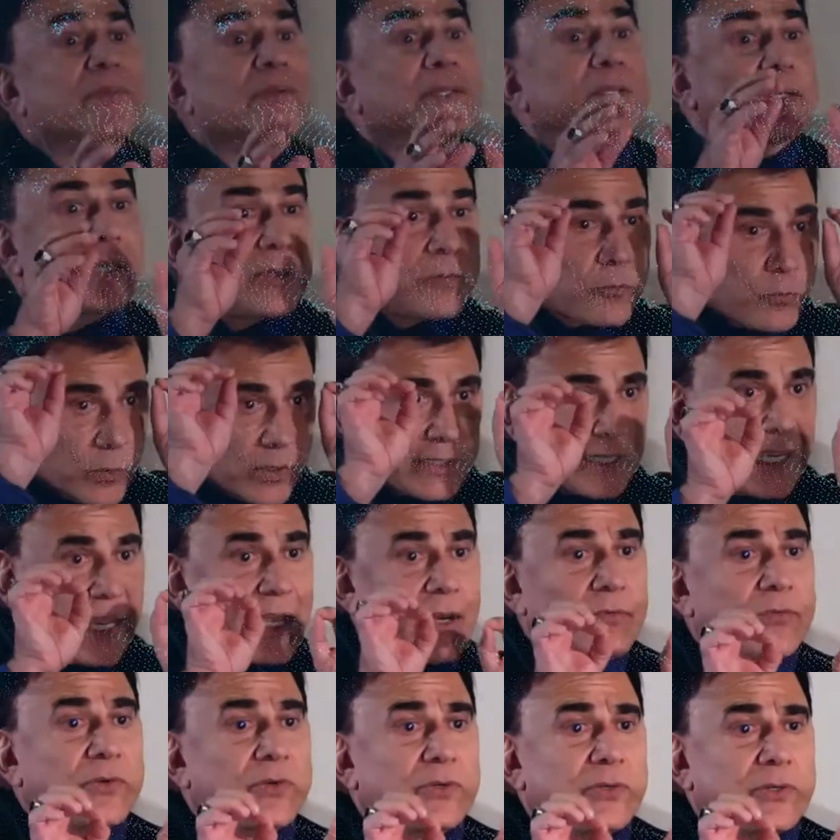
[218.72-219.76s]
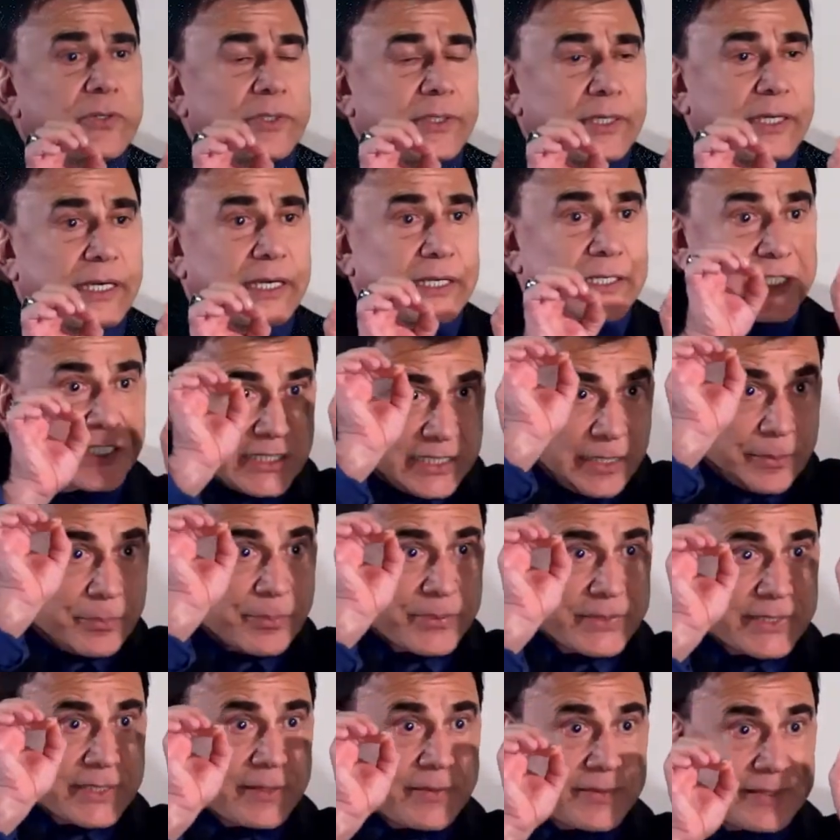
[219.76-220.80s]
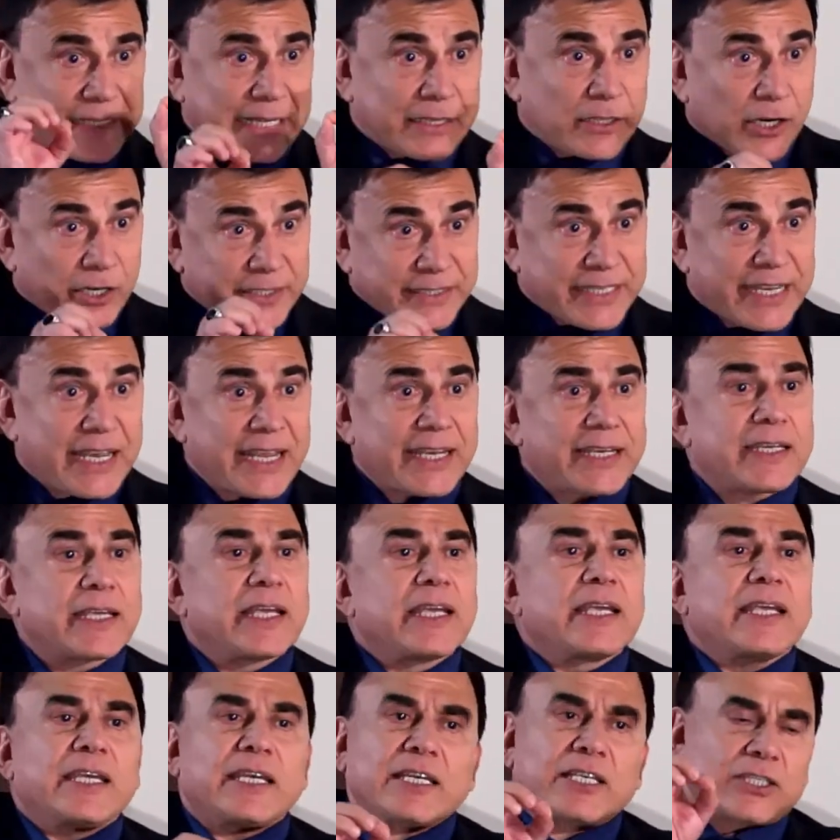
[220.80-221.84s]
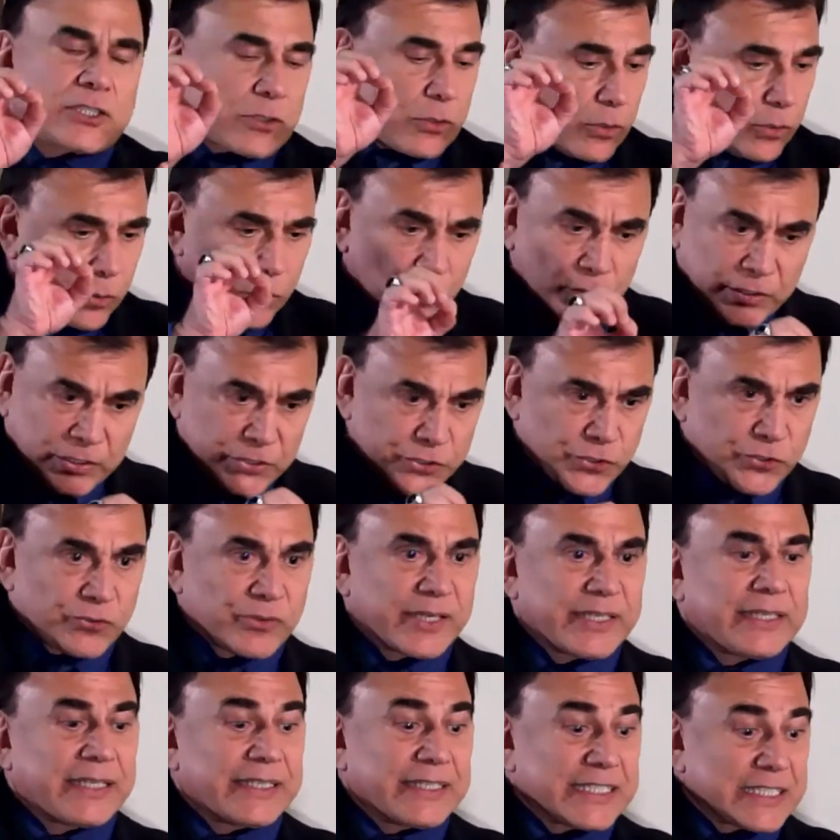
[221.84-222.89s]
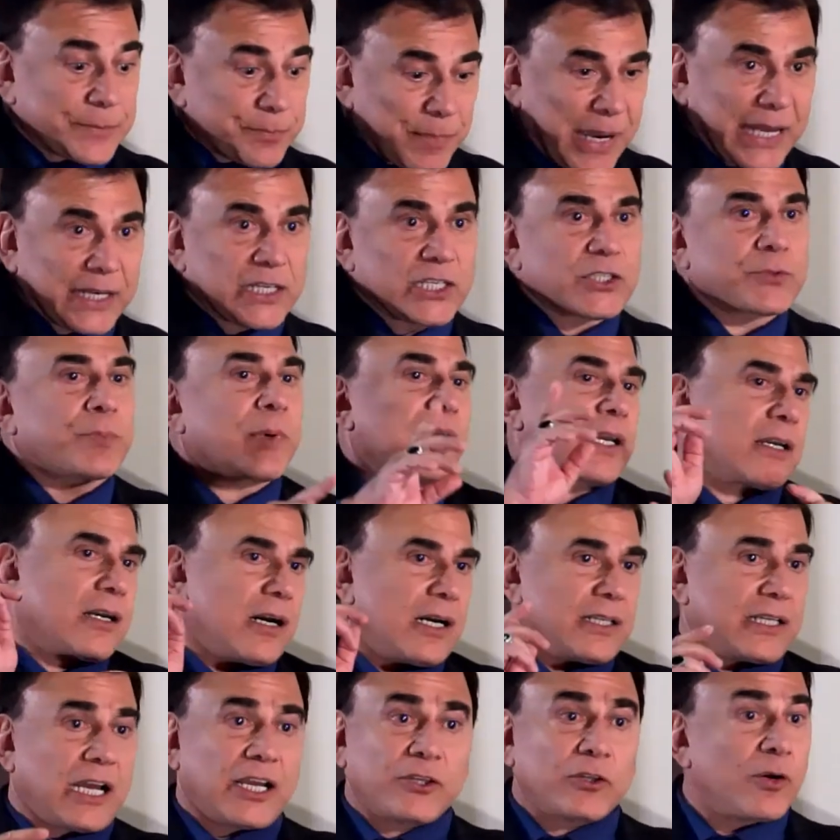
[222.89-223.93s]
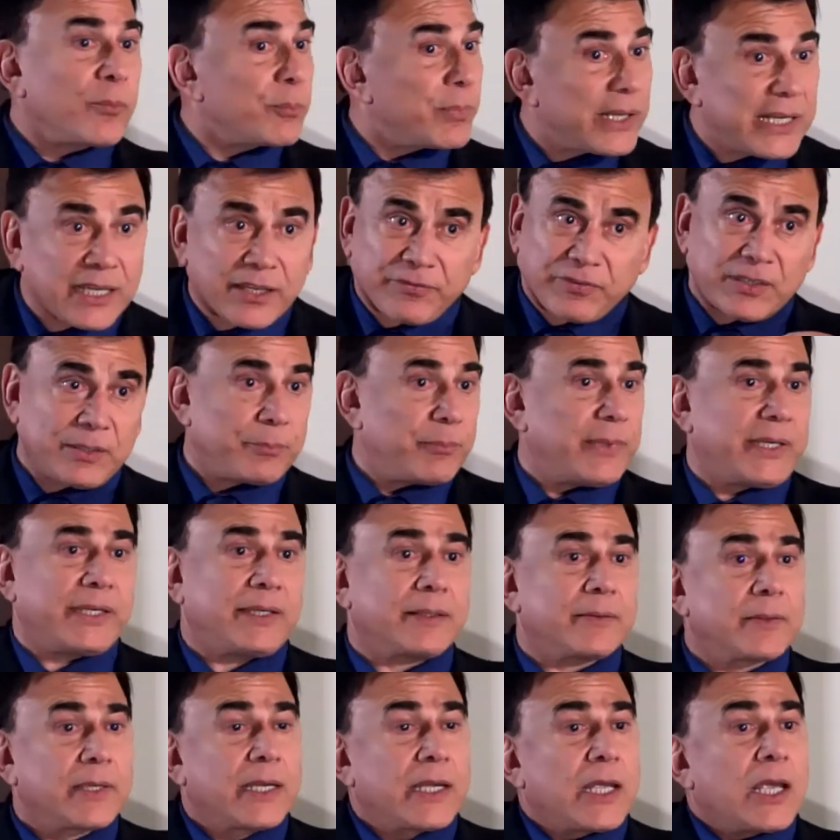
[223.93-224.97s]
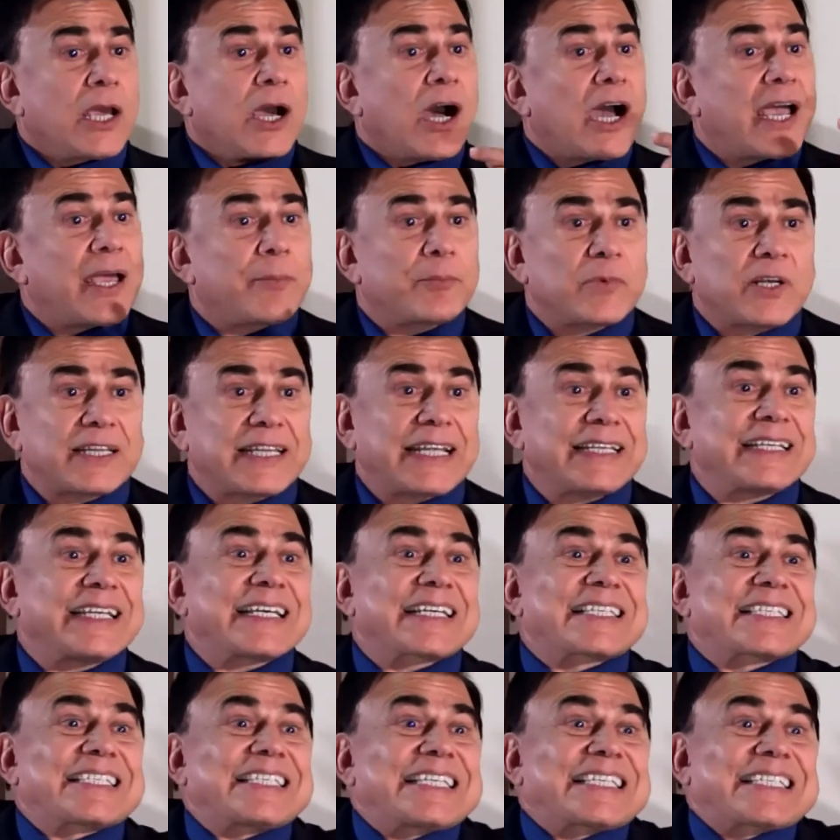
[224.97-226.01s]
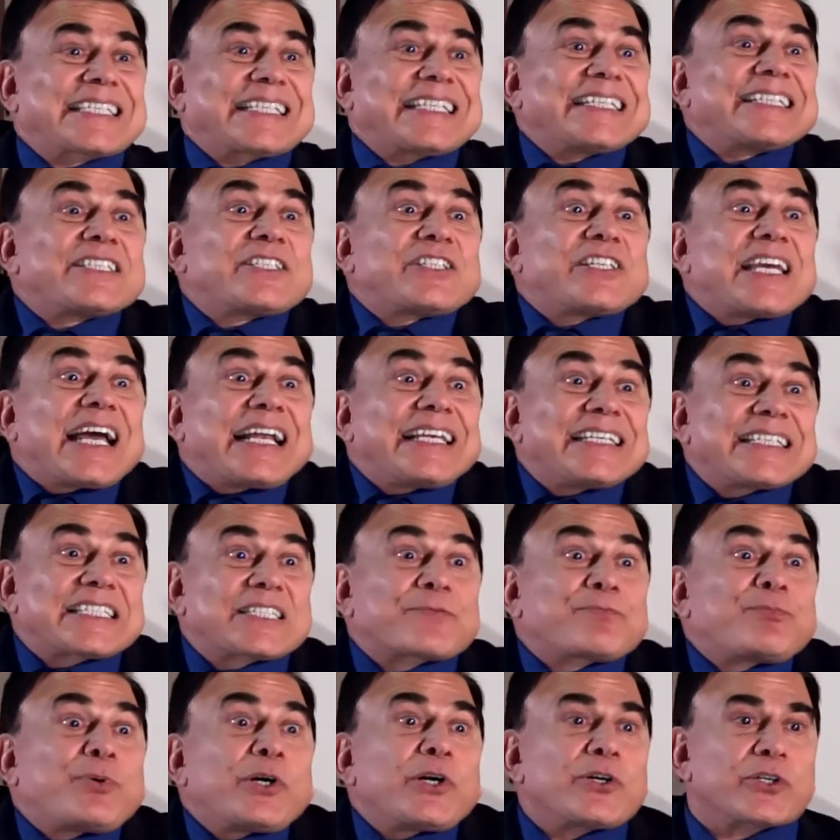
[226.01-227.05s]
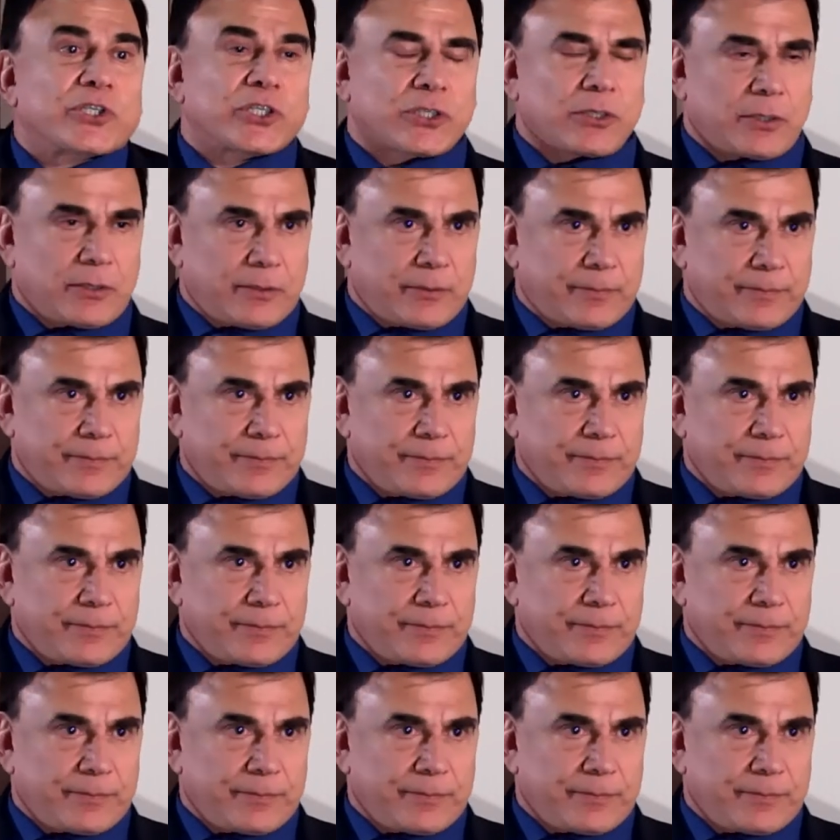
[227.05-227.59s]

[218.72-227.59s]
in whatever steps that I take is orchestrated, is managed by God. I don't believe in me. I am not an existentialist person.